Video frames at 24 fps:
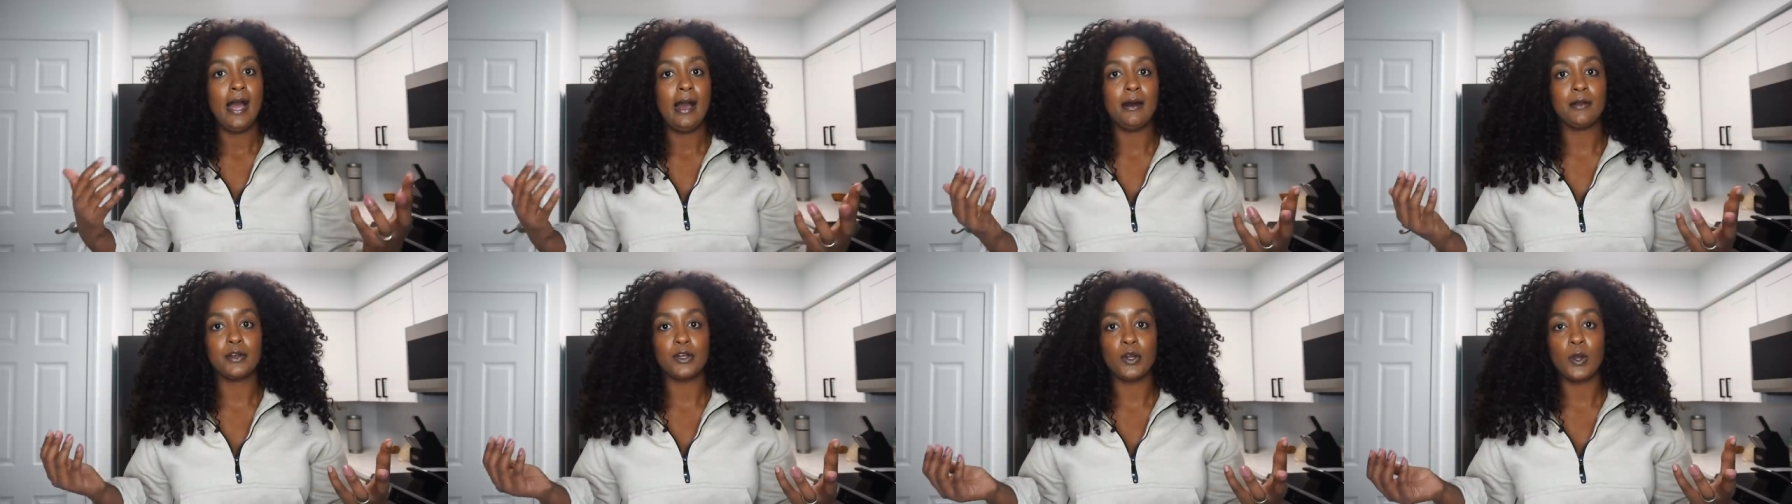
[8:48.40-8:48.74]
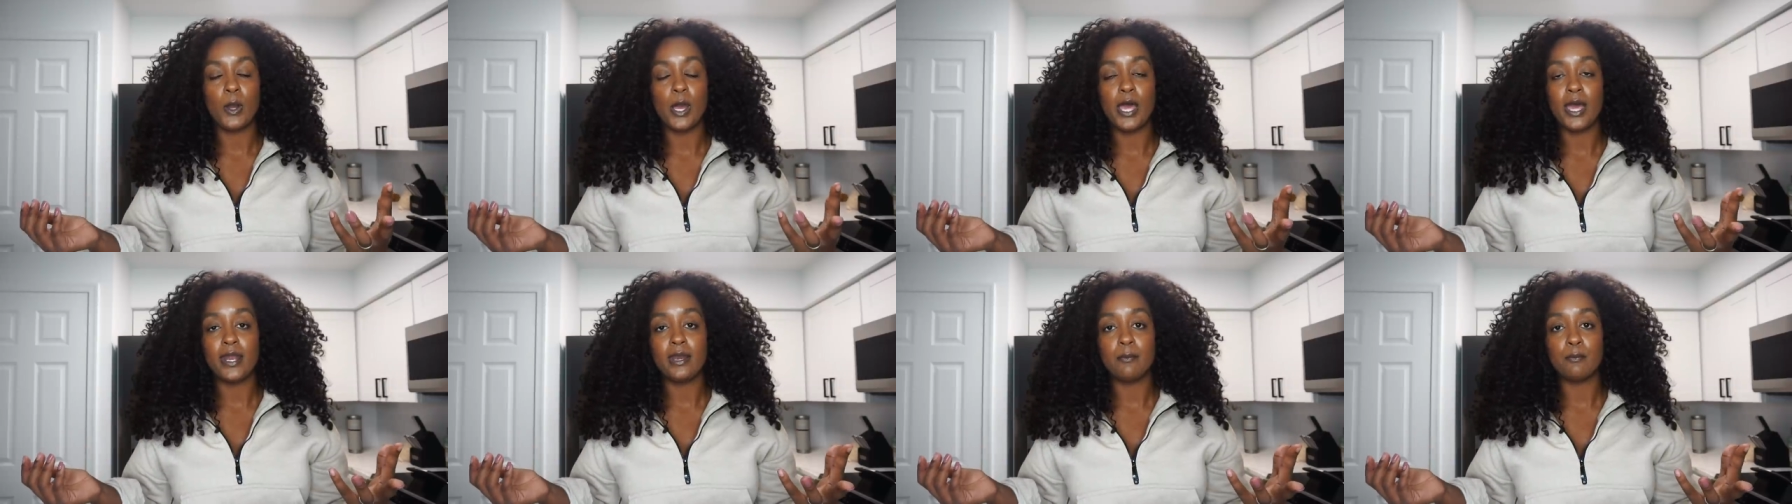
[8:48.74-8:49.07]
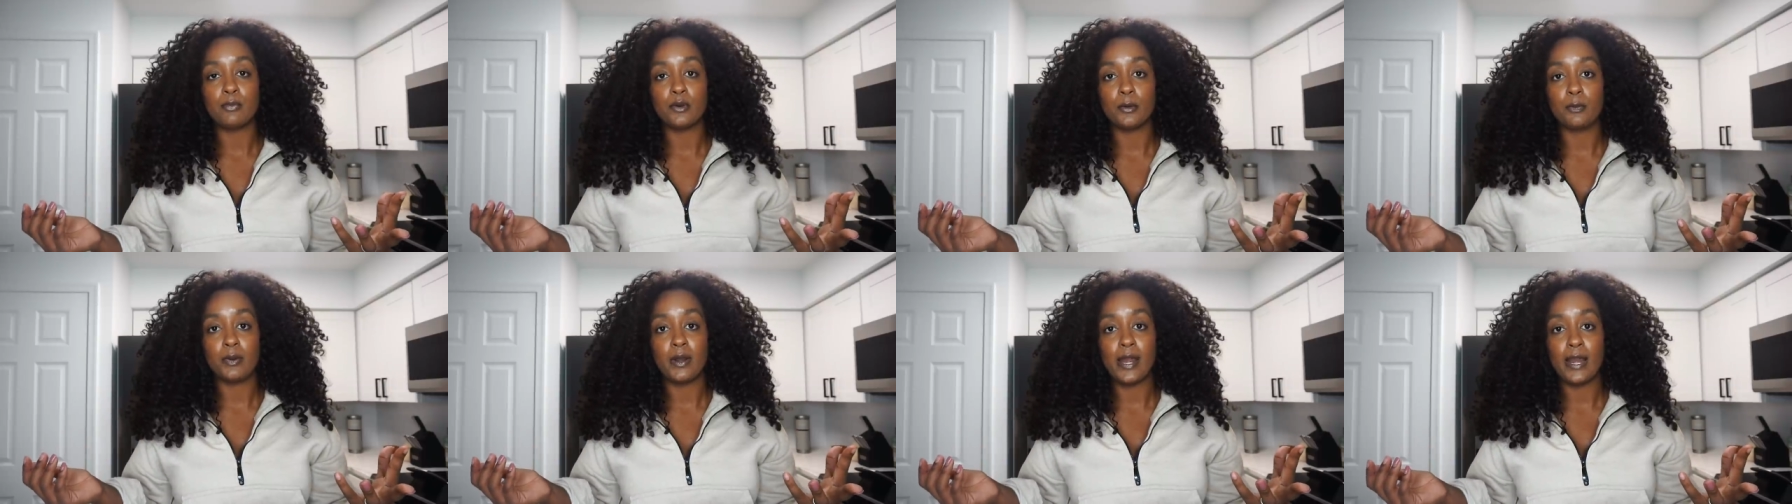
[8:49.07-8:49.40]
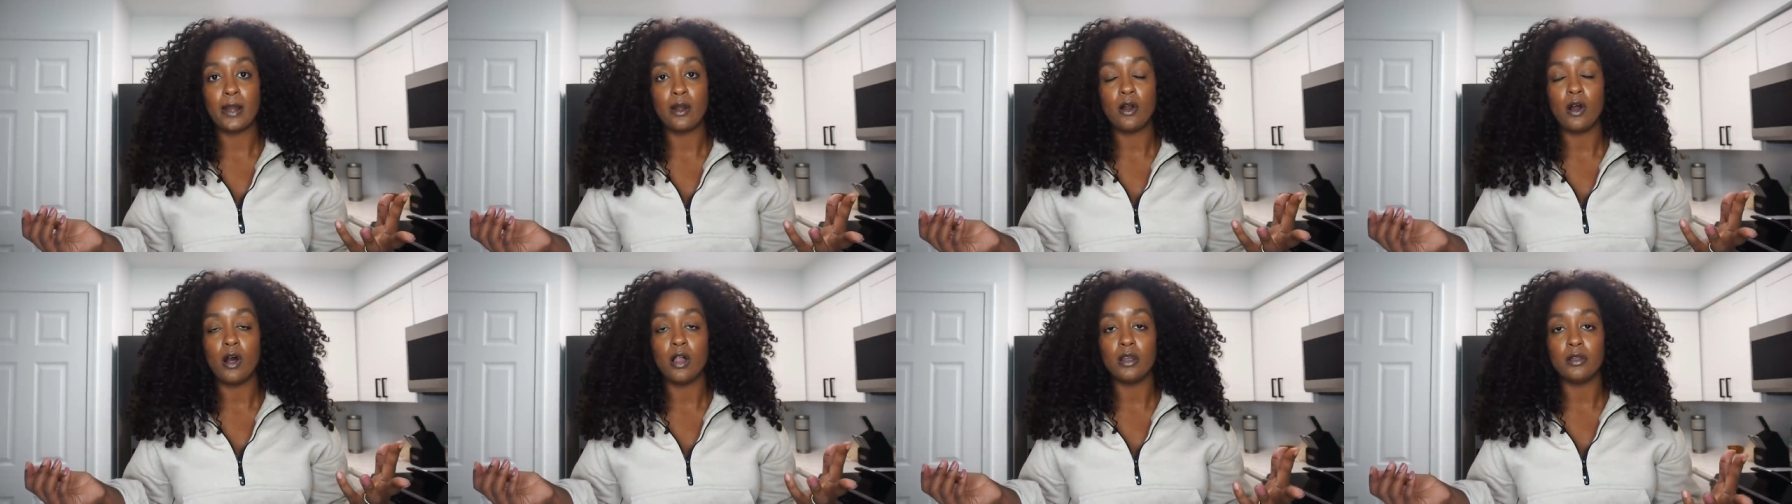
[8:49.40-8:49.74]
how to go ahead and
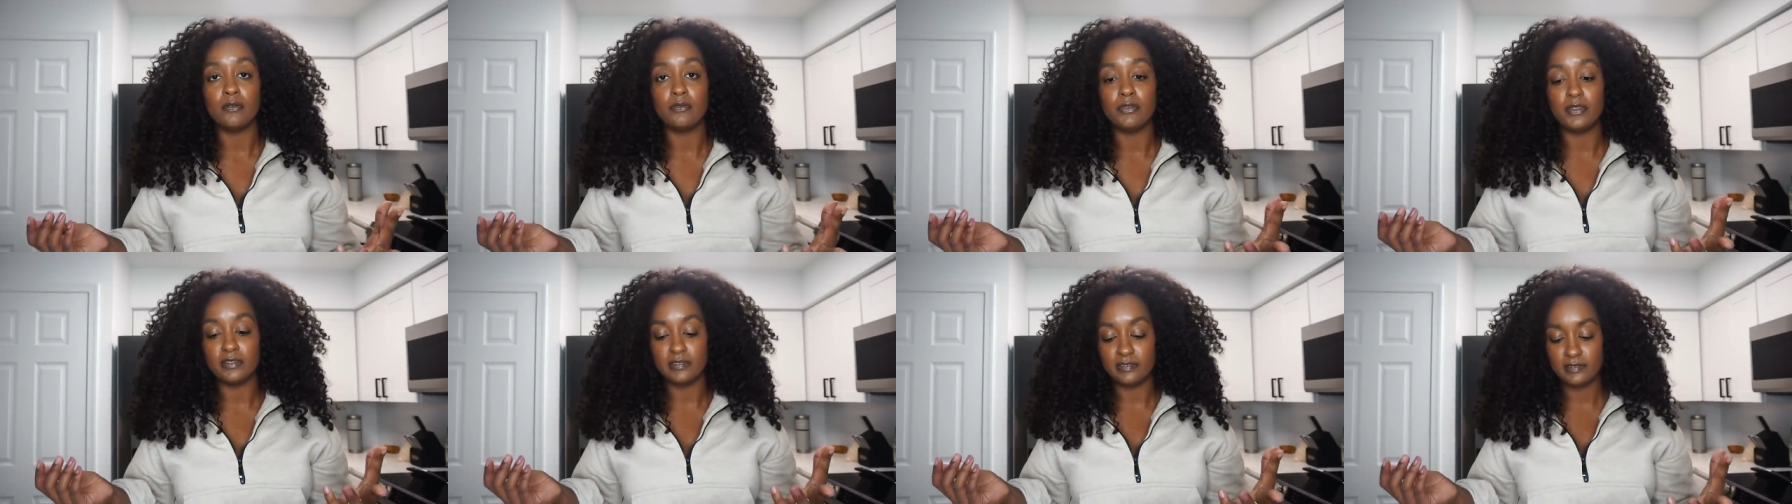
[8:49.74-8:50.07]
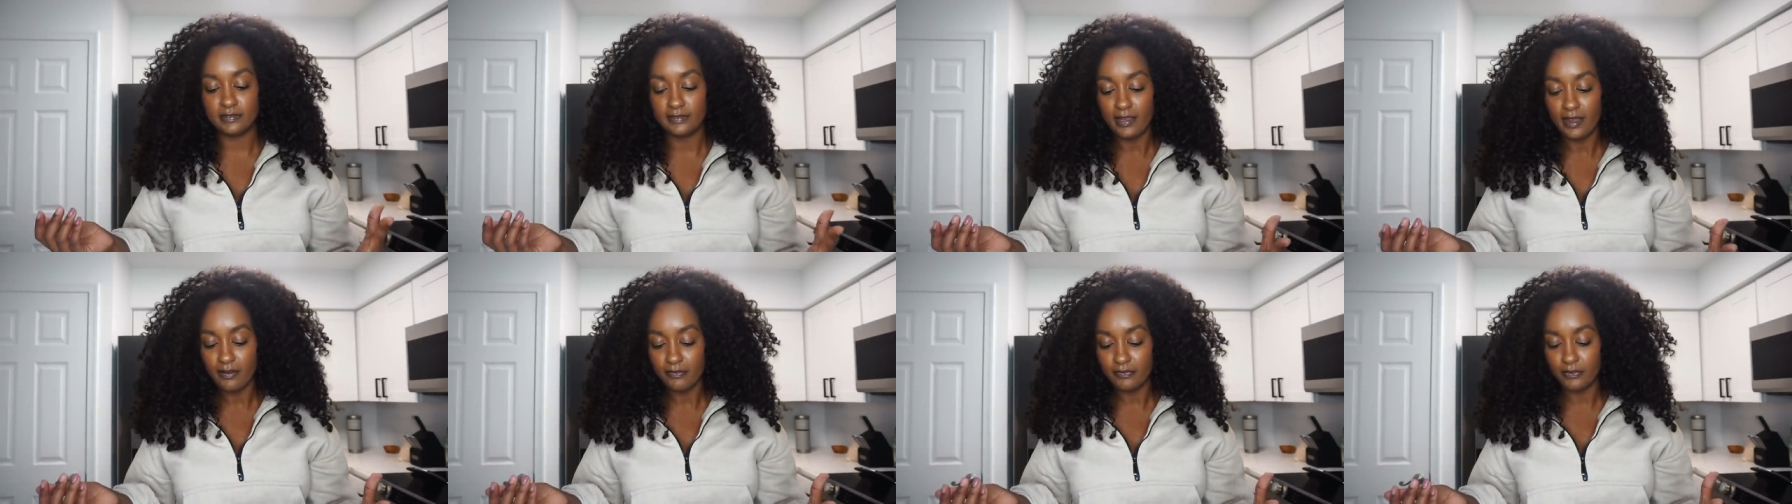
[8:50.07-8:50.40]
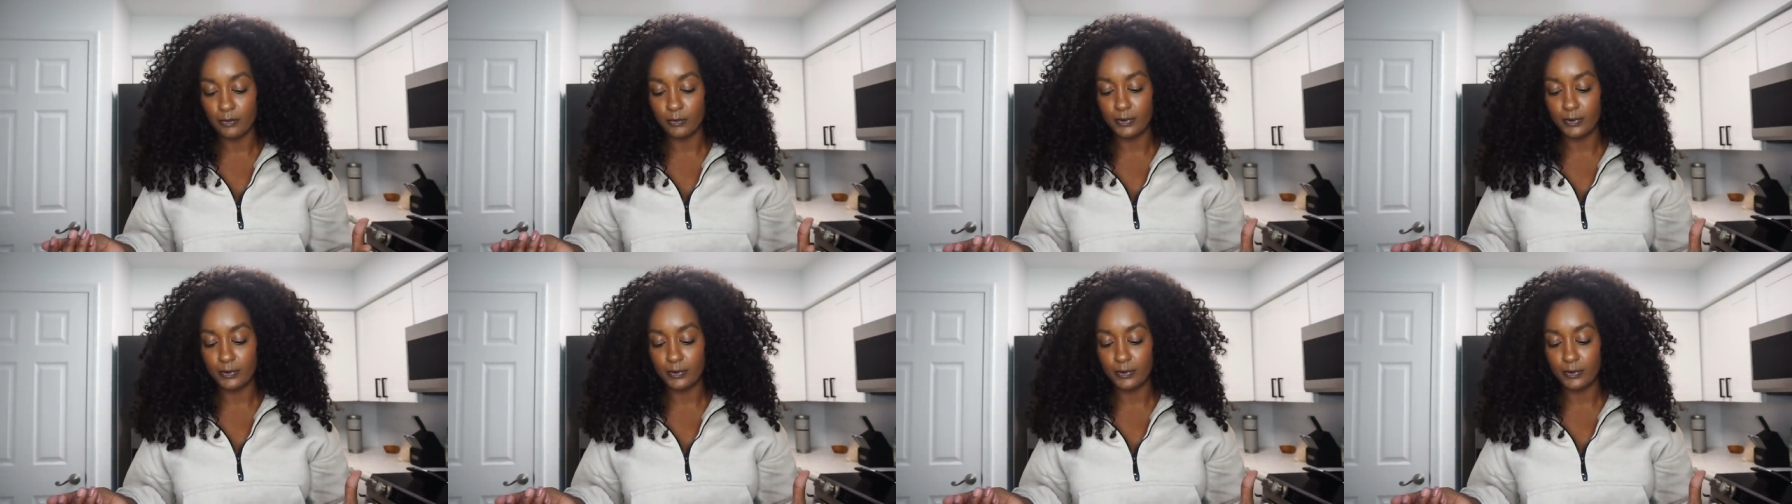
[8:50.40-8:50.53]
prepare all of the stuff